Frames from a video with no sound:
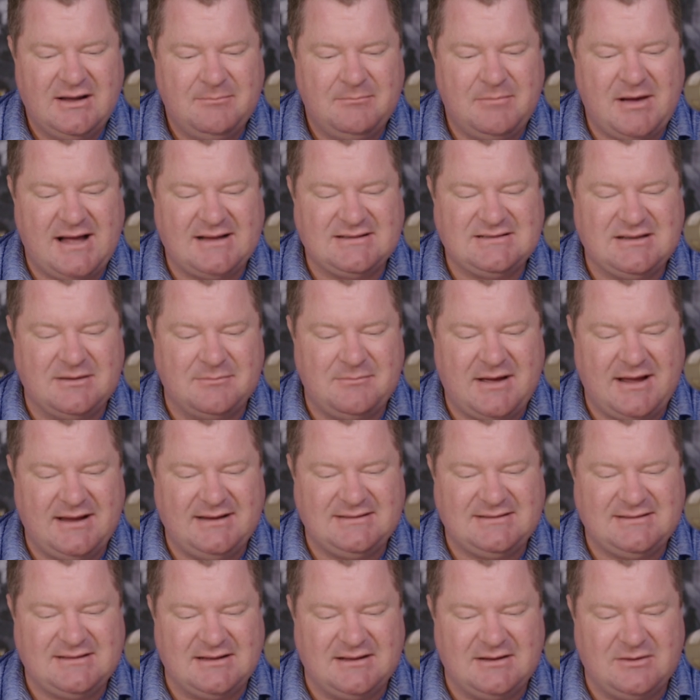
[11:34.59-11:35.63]
Bassam
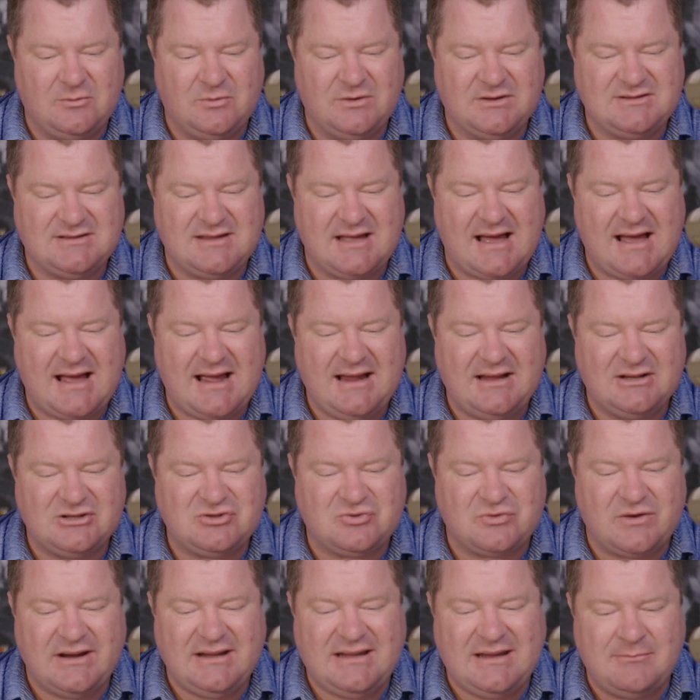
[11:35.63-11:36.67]
Maysa was the
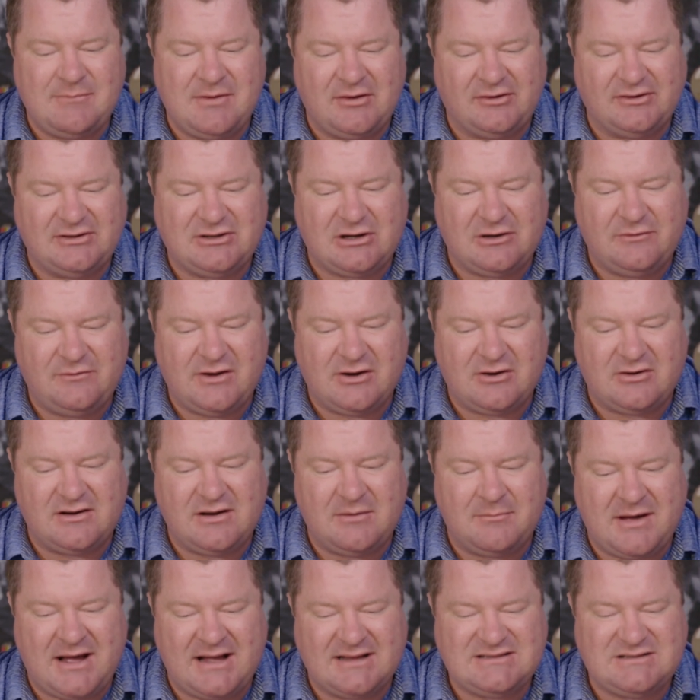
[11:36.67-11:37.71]
highest-ranking military figure in
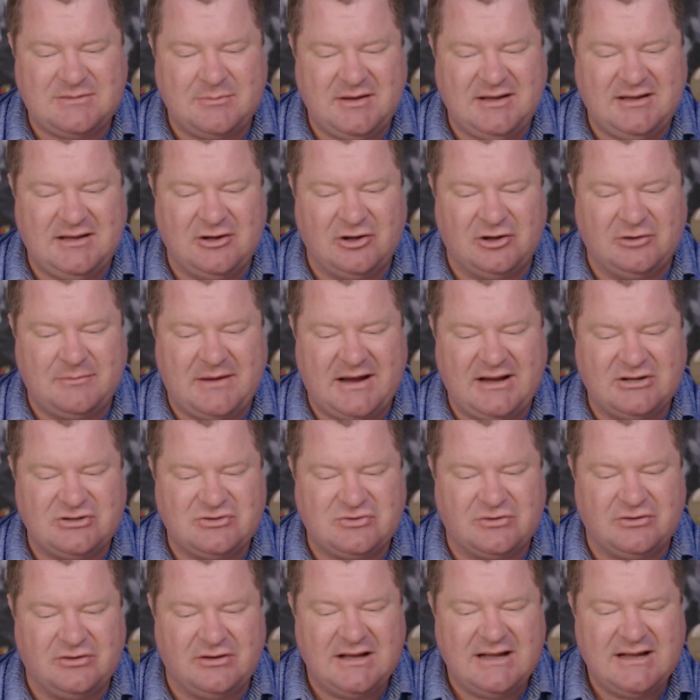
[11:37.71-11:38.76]
Hamas to be killed by
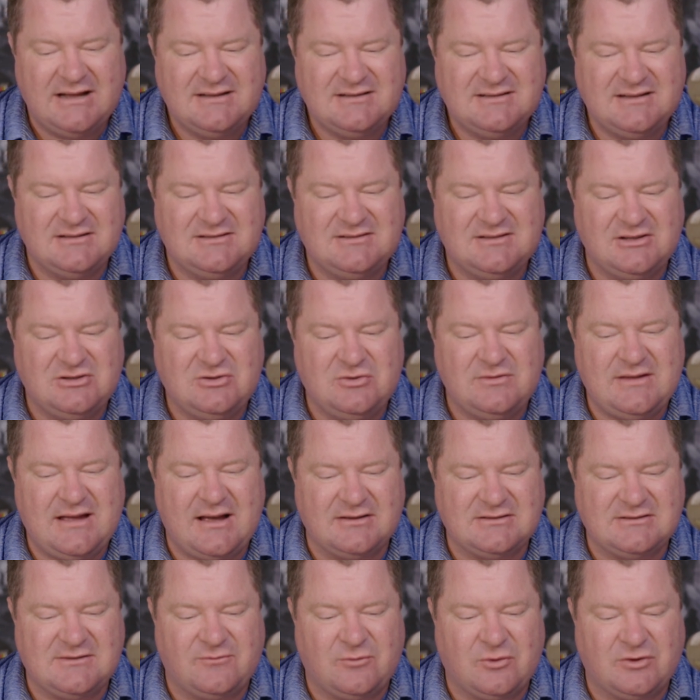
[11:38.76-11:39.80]
Israel since the
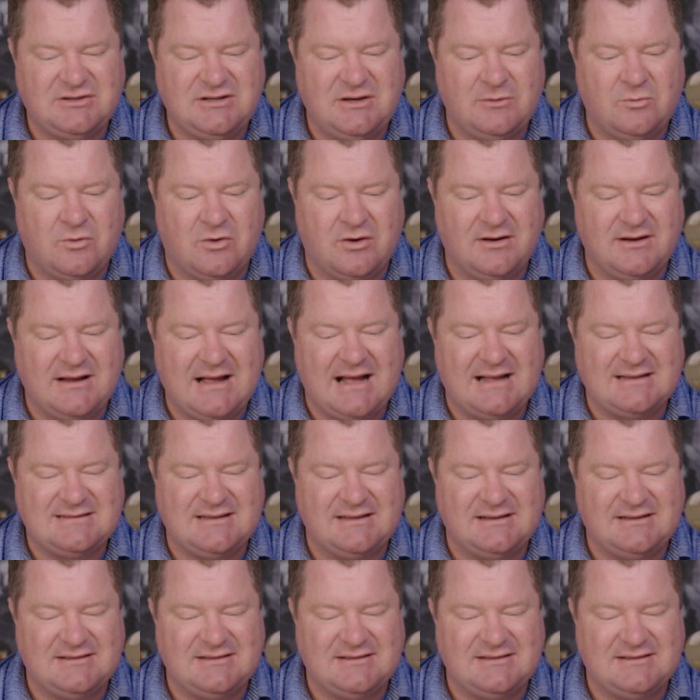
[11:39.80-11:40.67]
2014 war in Gaza.